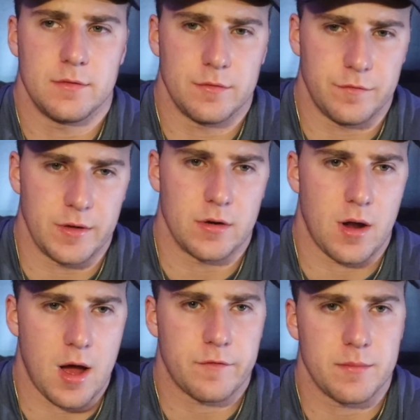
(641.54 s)
veering
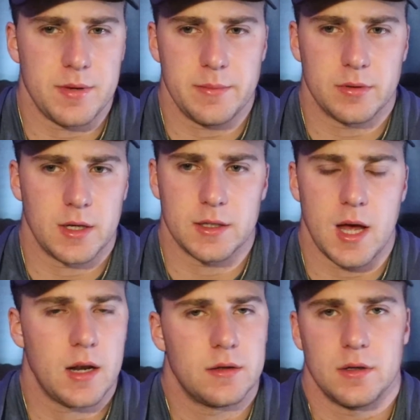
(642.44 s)
off from people like
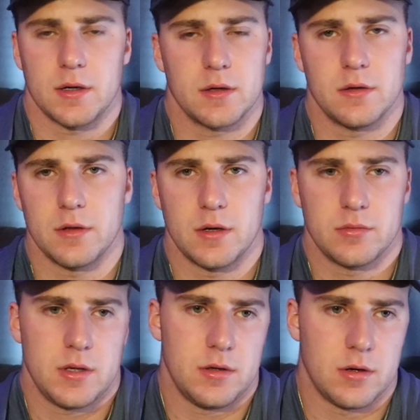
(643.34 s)
that, and they're going to go their
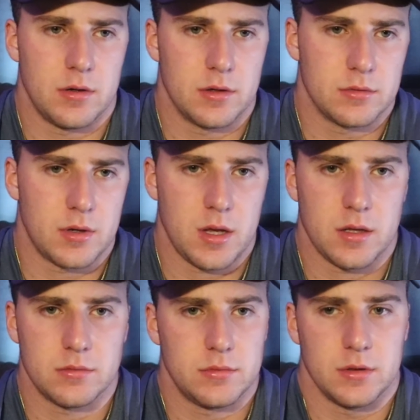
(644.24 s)
way, you go your way,
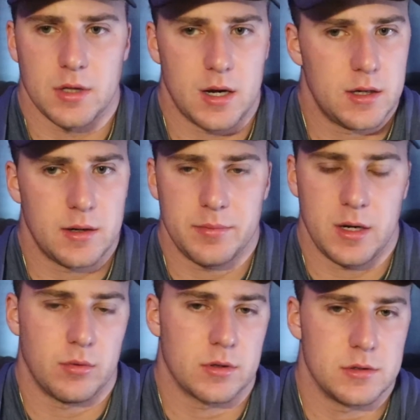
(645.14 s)
and you'll not end up
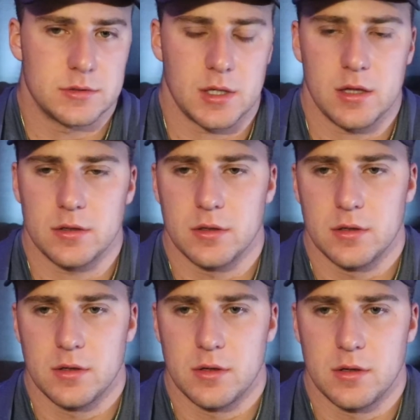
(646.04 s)
anywhere close together.
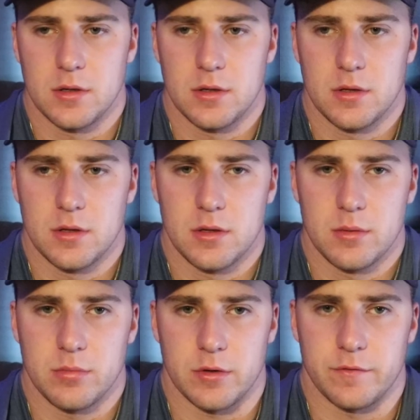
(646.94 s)

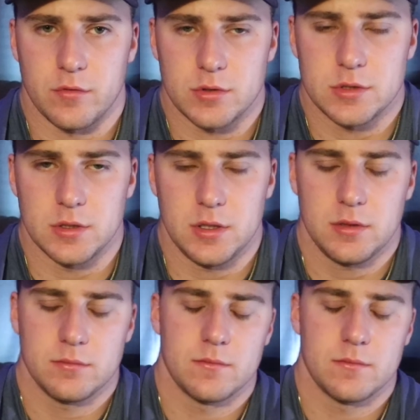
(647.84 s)
But unfortunately,